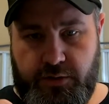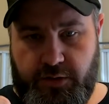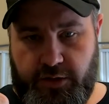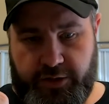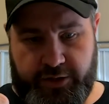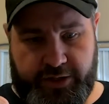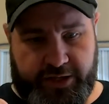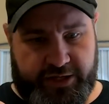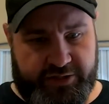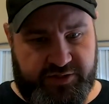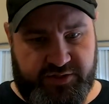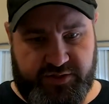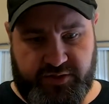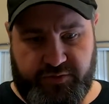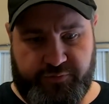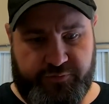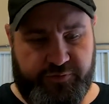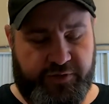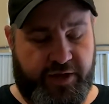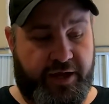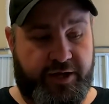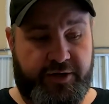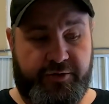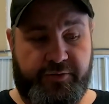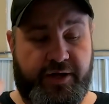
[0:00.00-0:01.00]
all that stuff
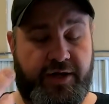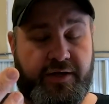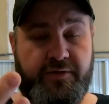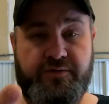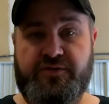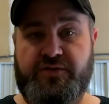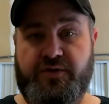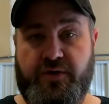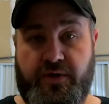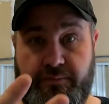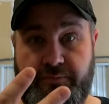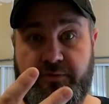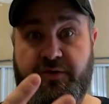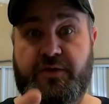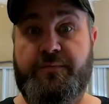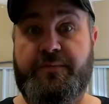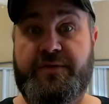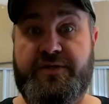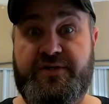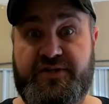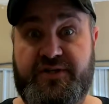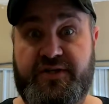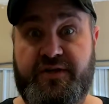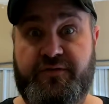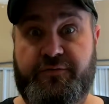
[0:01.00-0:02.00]
flying around, so I'm going to be
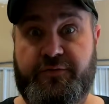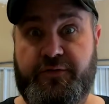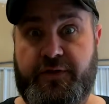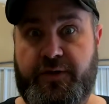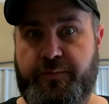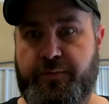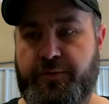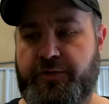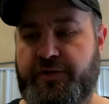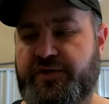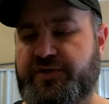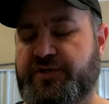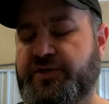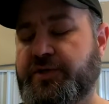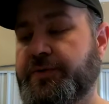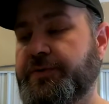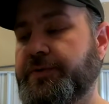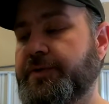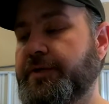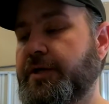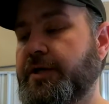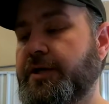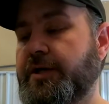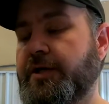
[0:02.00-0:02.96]
sniffly pretty soon.